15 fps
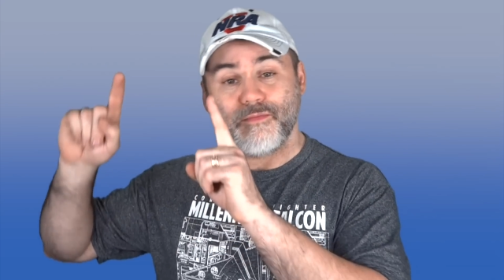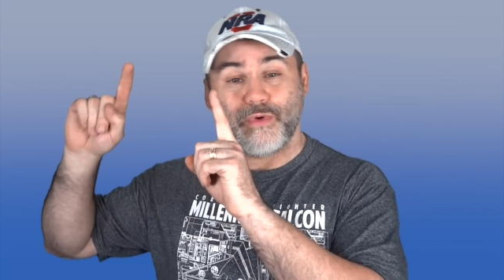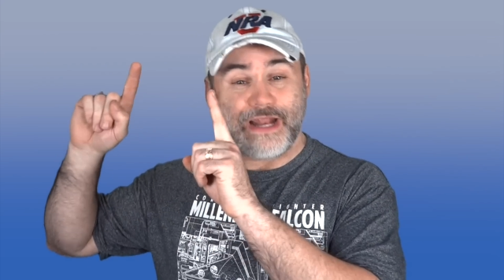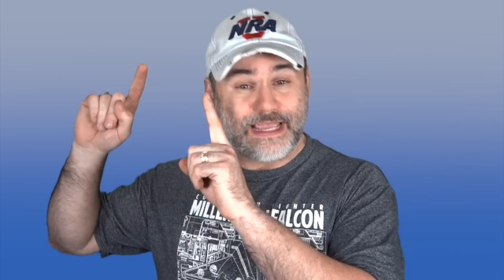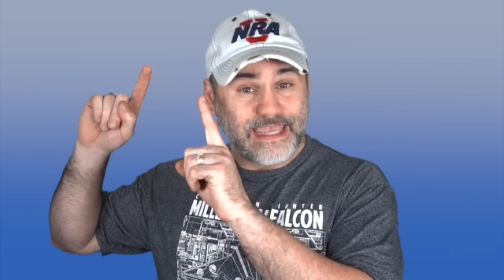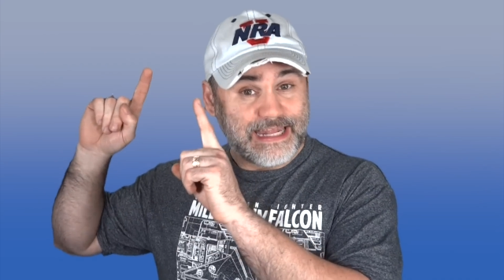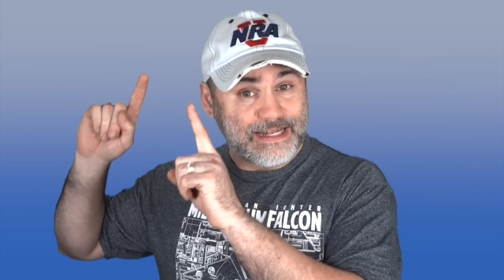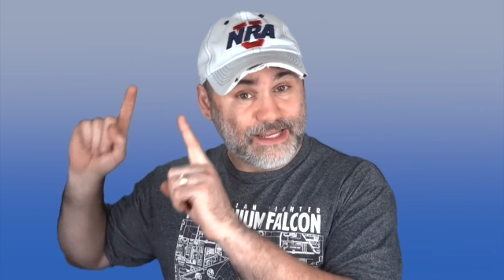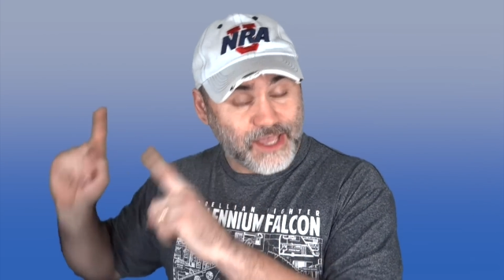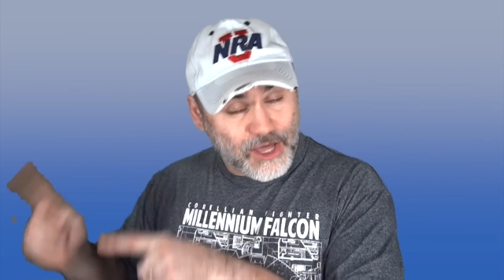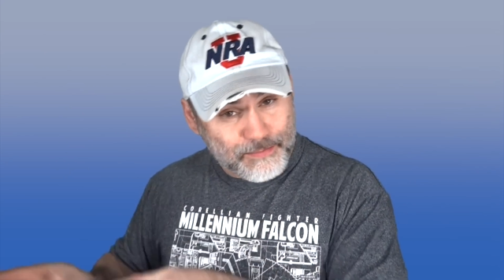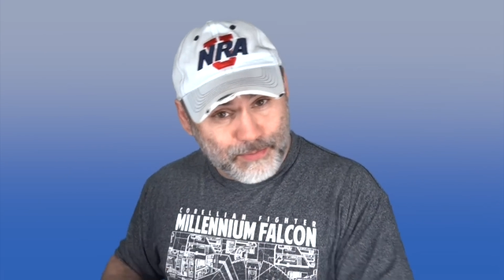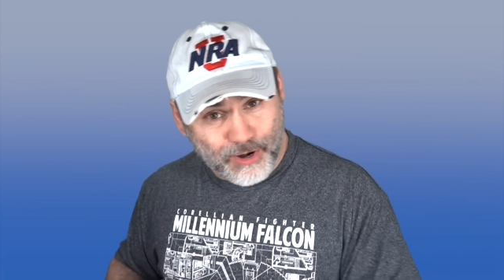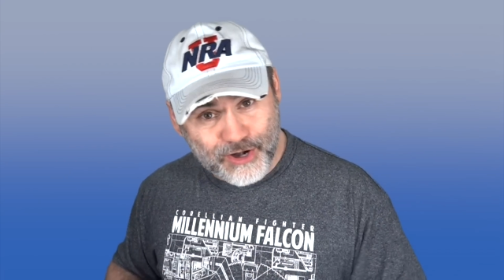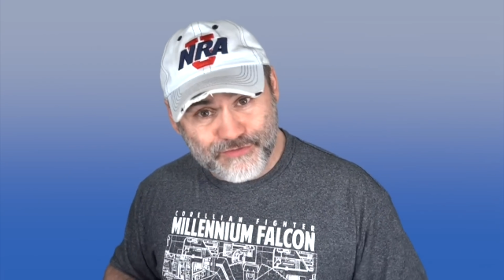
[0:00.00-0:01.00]
when I get
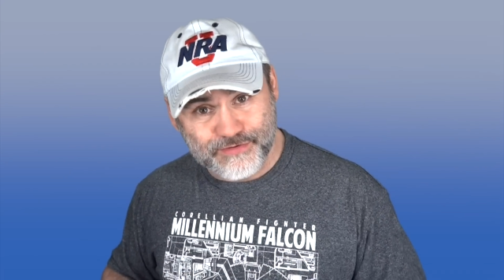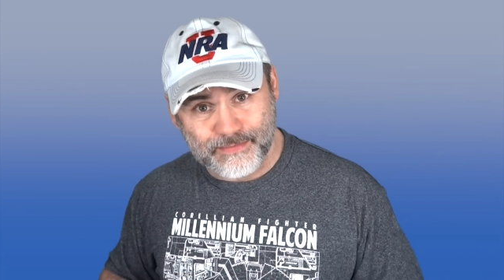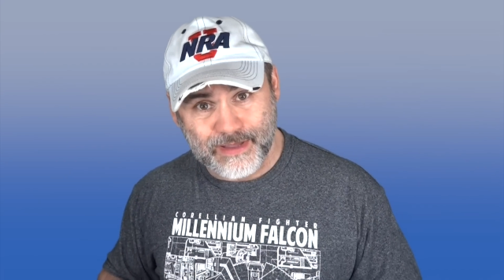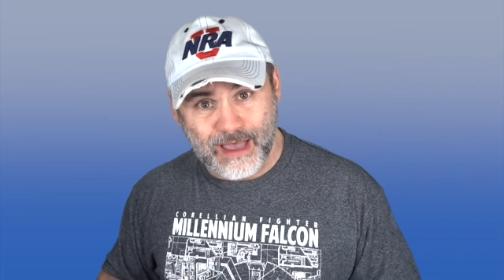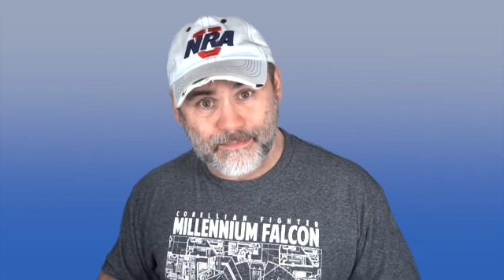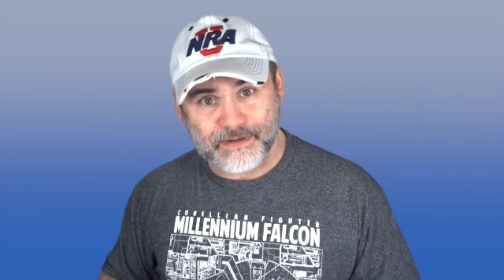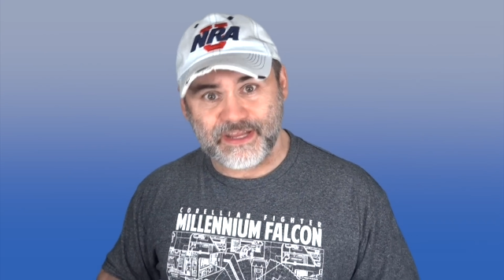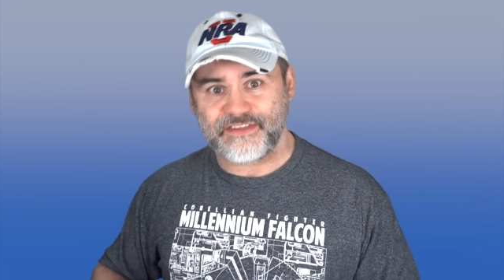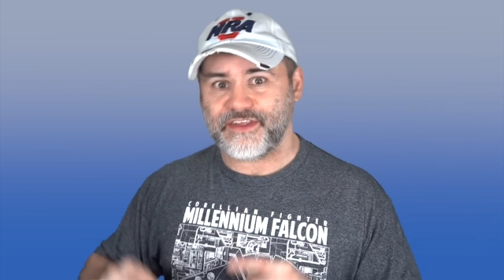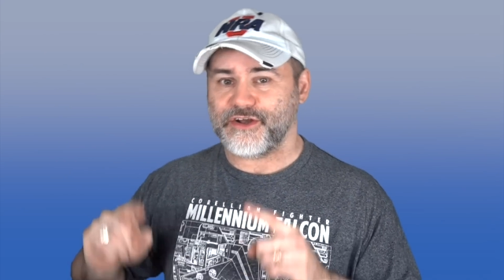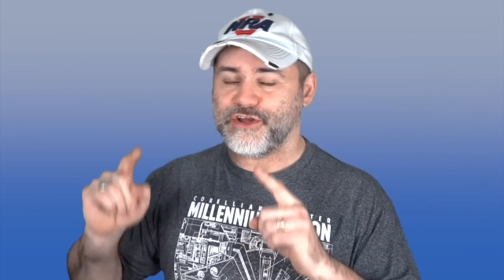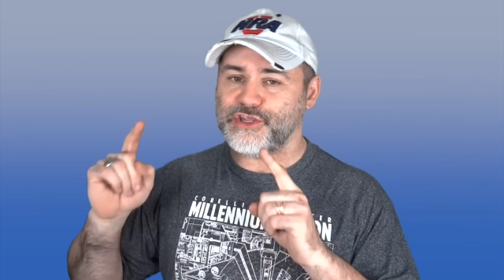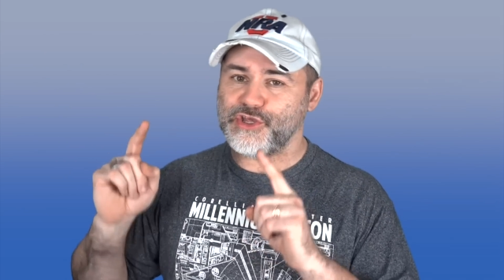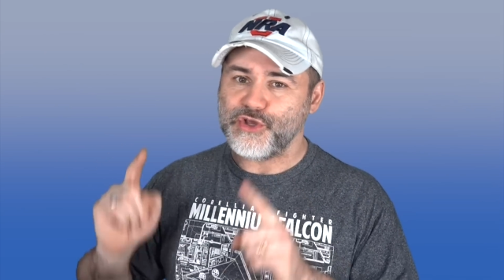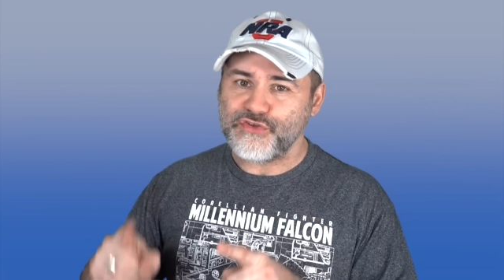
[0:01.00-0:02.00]
gun parts from companies that
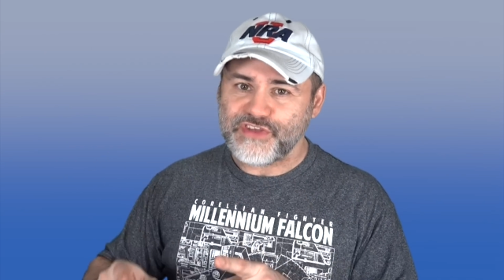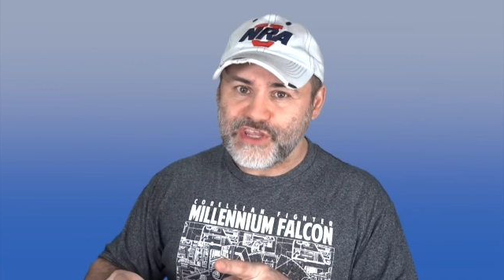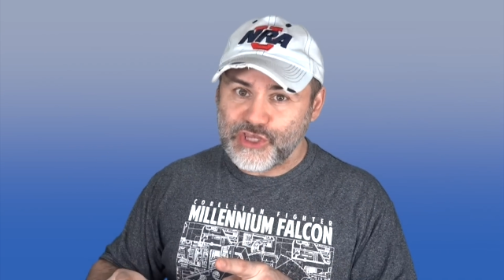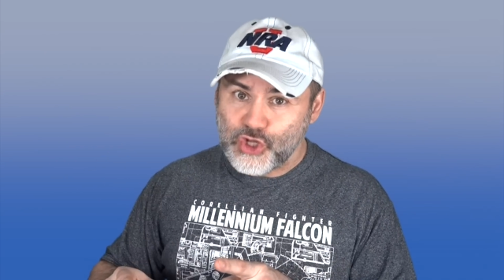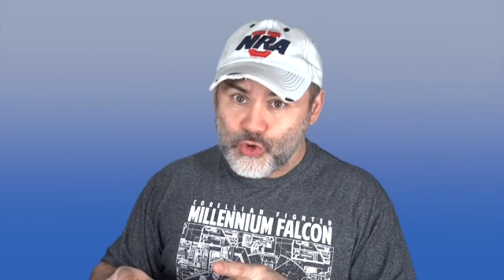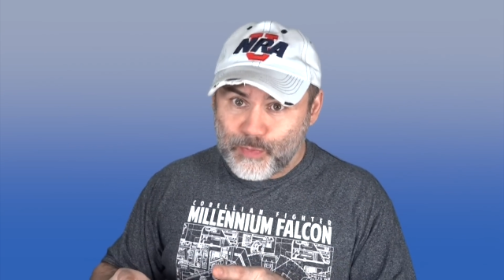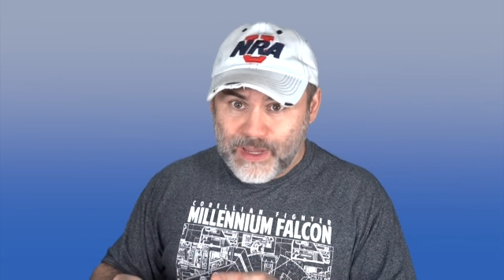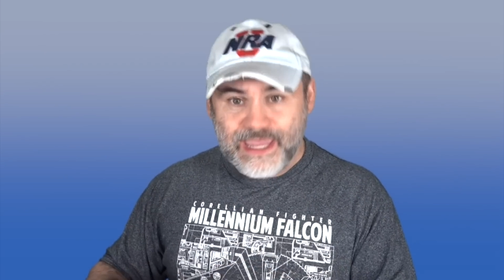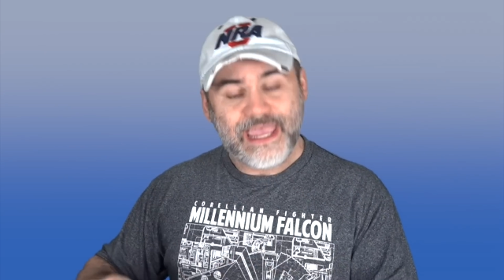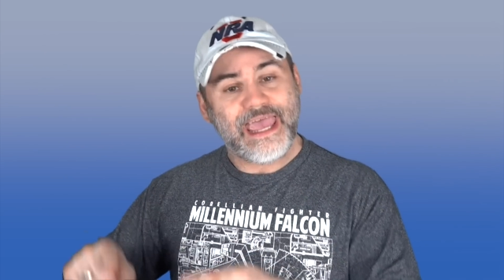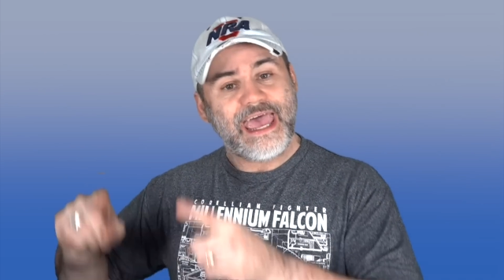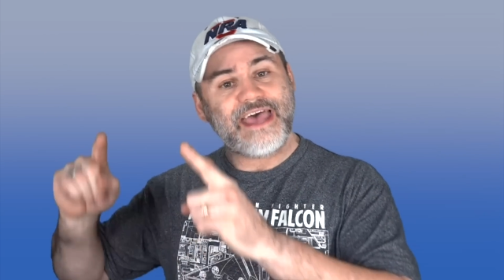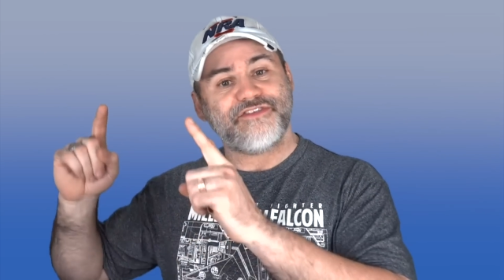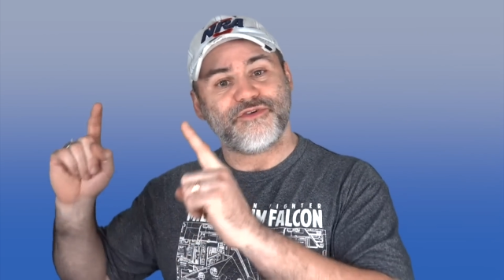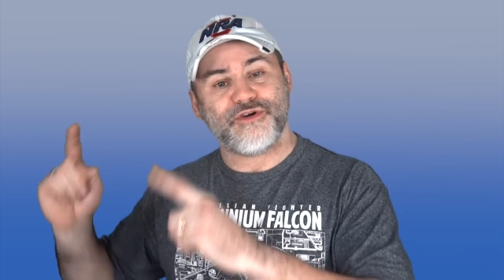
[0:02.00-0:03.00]
are using
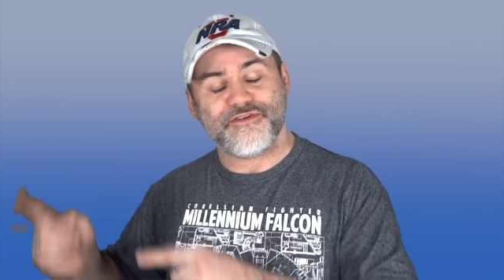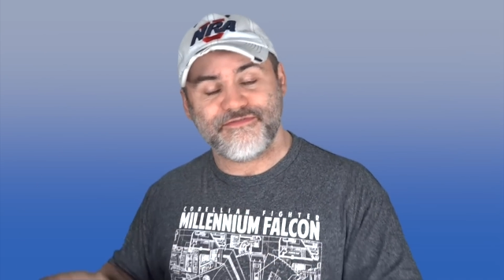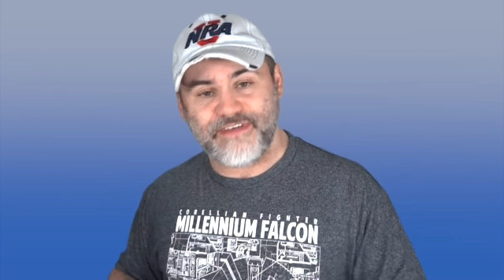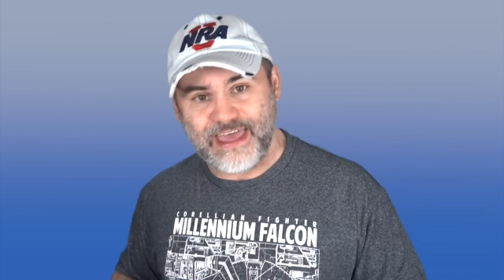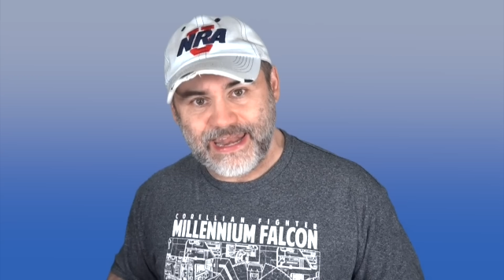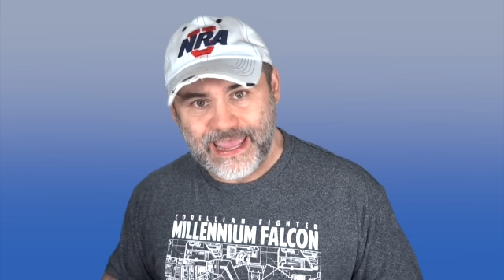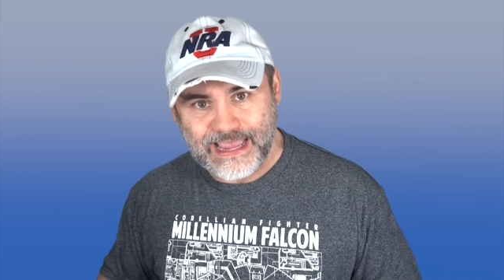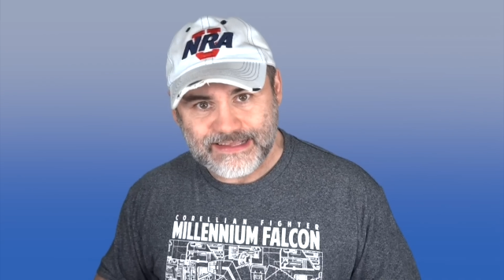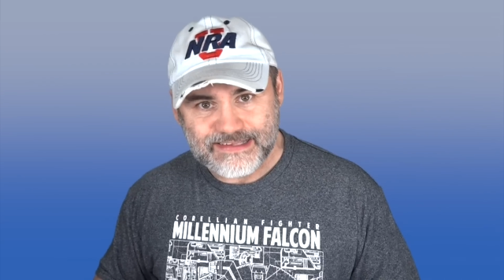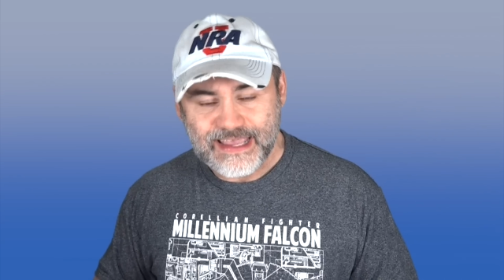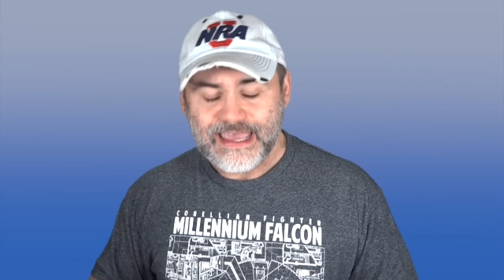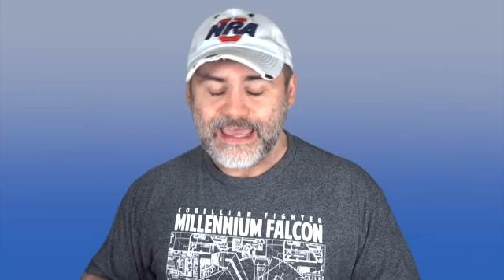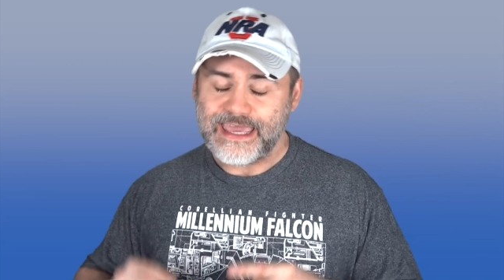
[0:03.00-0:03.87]
UPS or FedEx.